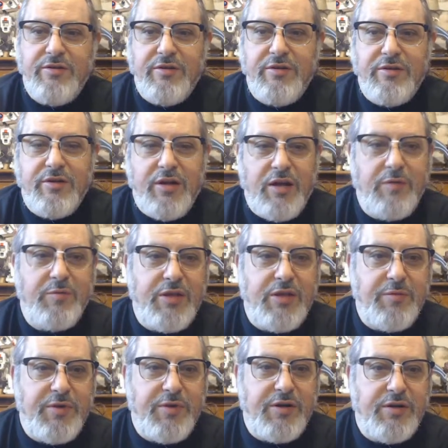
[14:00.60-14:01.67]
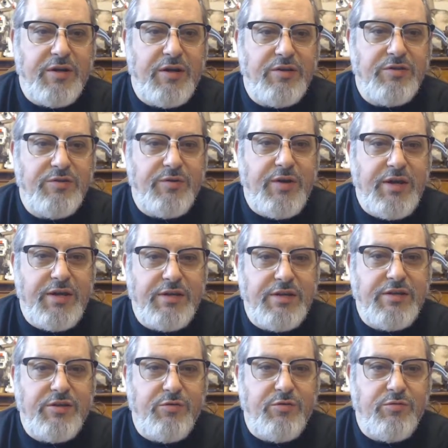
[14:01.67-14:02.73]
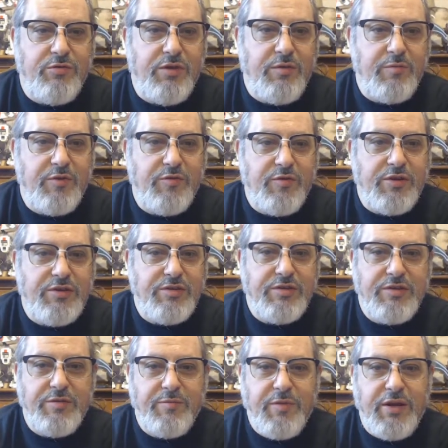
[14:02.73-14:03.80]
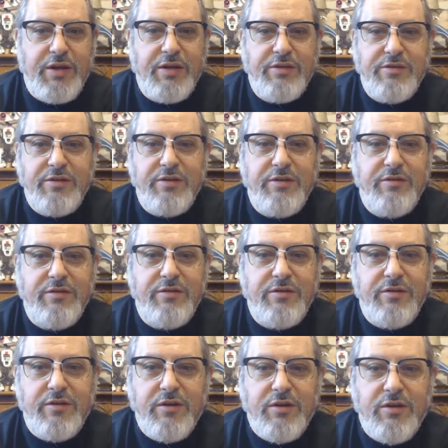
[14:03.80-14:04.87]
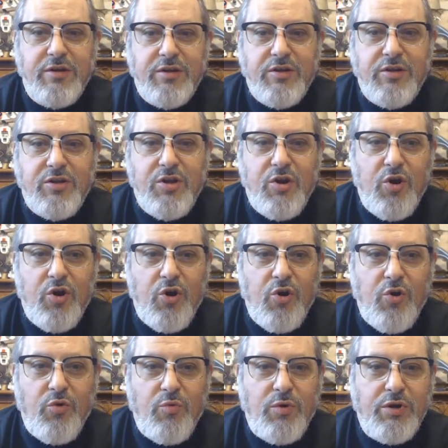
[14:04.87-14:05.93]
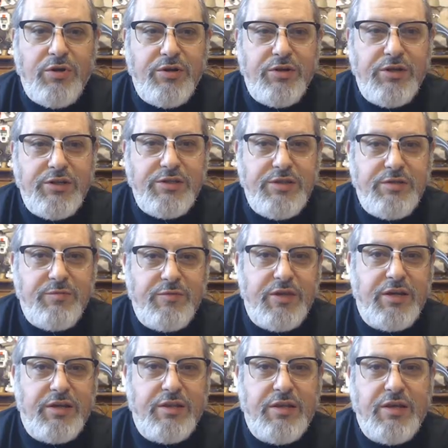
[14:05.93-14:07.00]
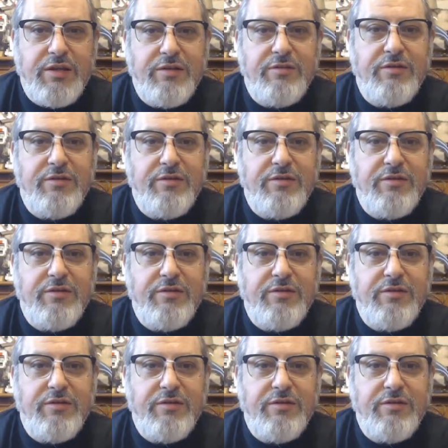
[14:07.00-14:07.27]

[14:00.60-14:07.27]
I'm a lot better. So I added 2 Lehman Russes in by accident. No wonder it seemed like a lot.